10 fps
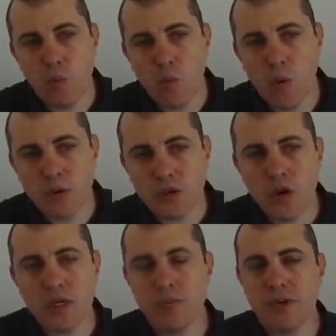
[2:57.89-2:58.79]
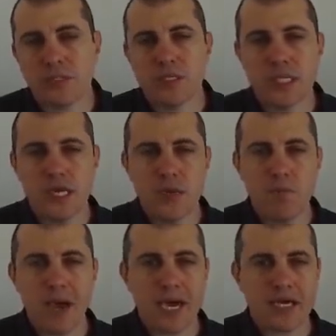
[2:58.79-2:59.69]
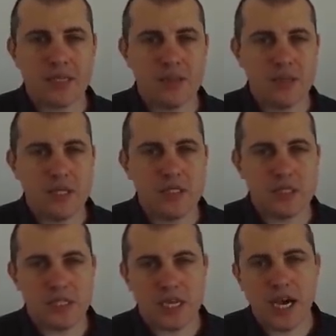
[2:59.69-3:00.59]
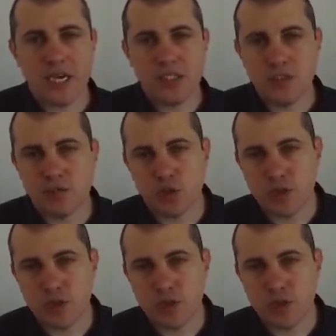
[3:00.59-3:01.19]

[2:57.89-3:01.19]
what we're talking about is the impact these kinds of